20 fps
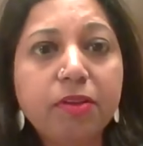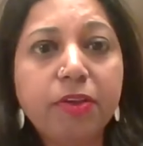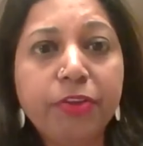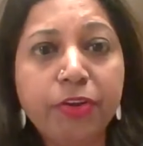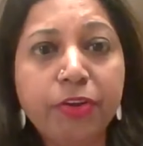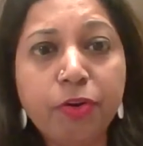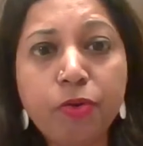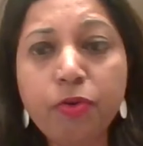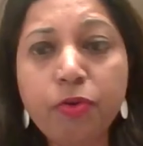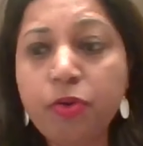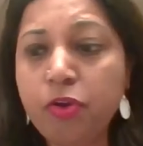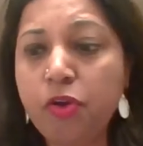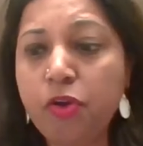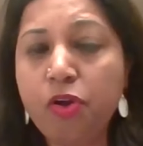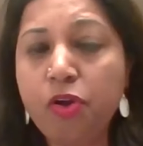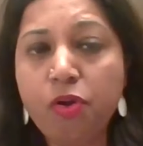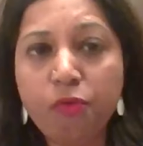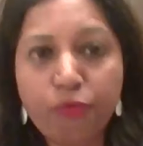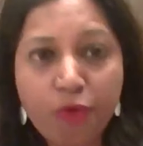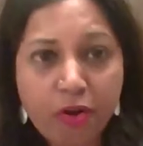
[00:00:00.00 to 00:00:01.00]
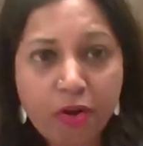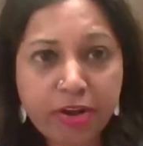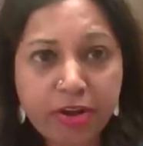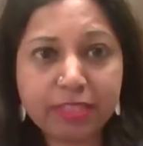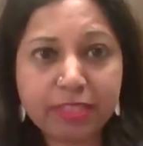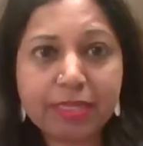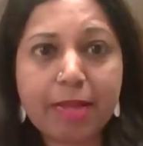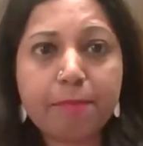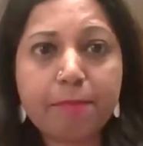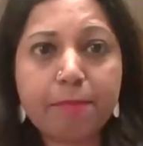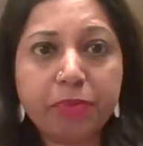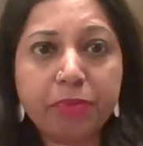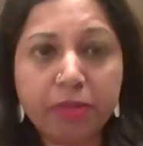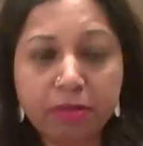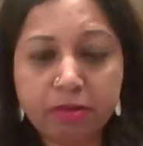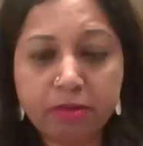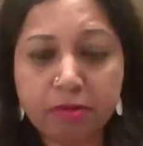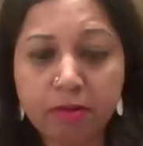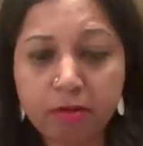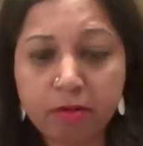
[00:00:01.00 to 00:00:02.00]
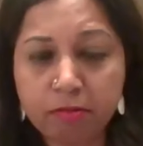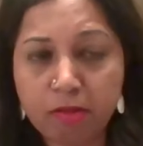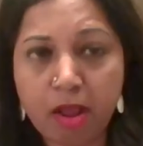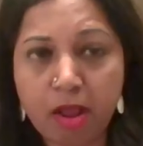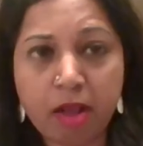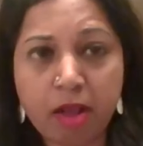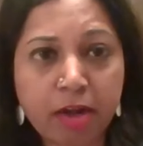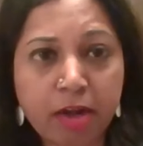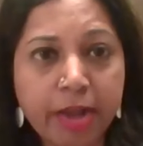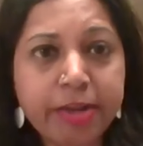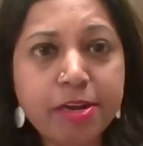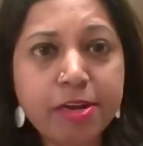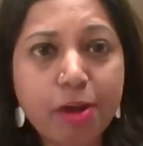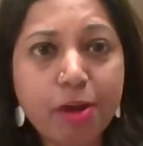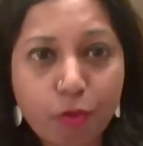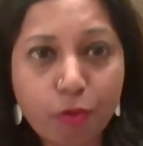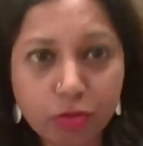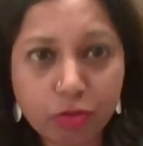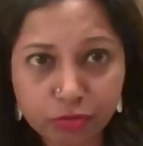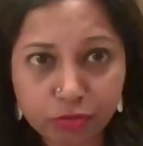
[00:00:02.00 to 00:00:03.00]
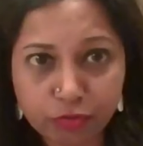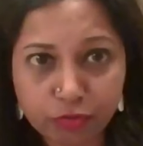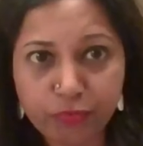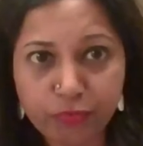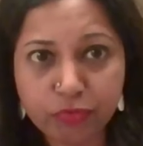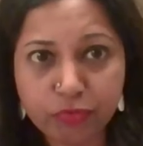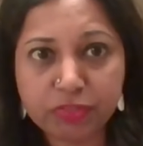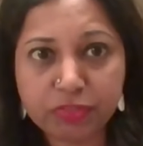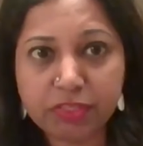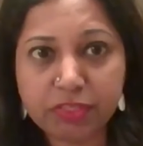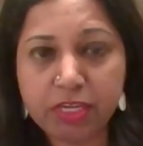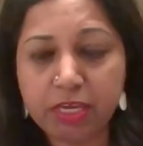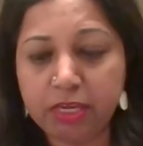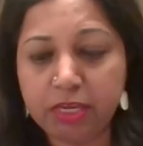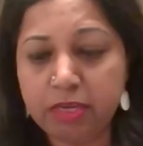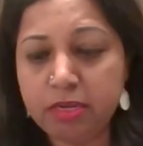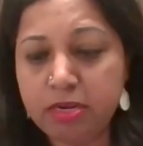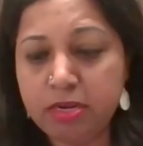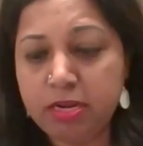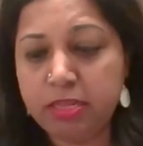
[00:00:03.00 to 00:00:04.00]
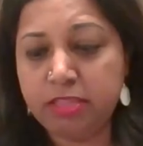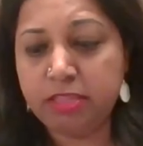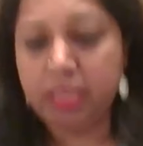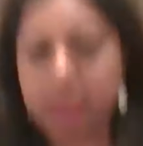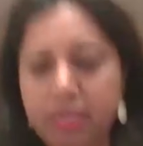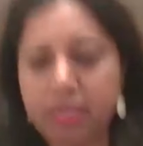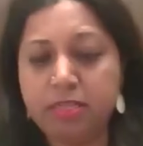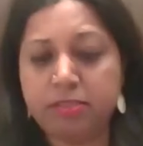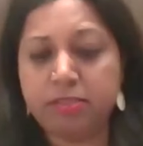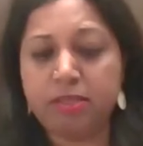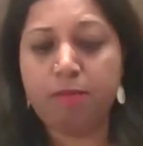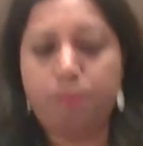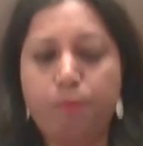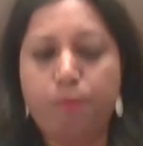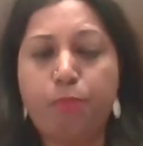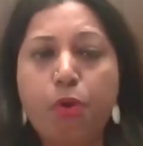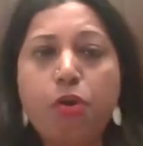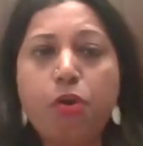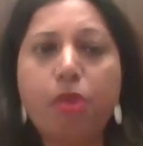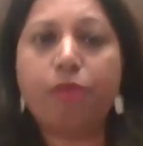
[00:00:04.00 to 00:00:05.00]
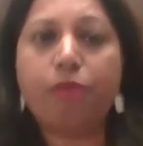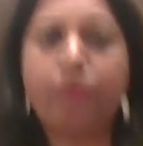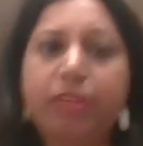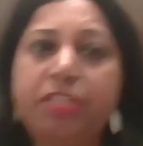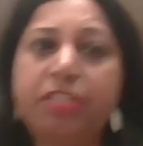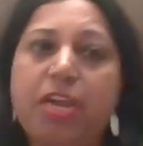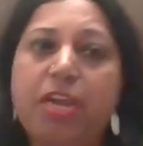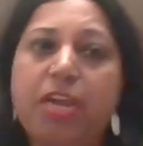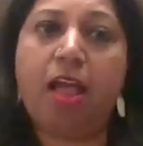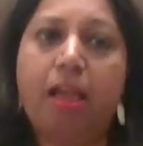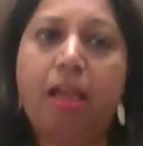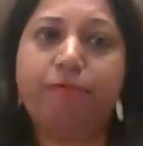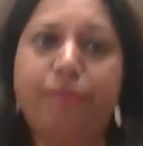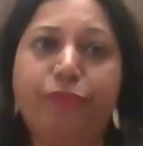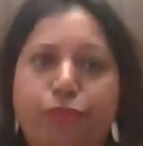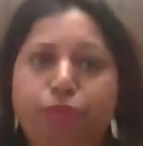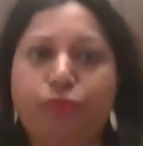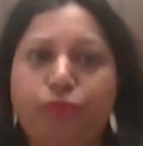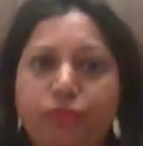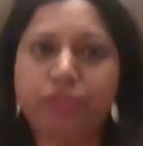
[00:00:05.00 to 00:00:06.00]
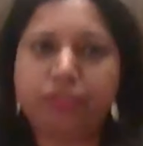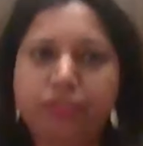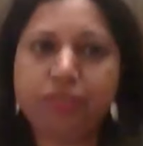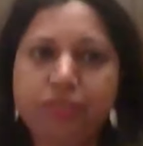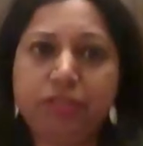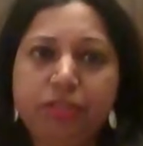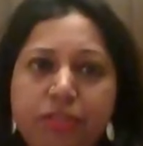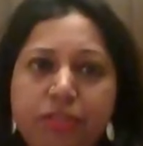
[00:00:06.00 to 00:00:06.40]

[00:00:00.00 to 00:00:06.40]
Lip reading: You know, for example, right now also, if you see, there is a book which I have used.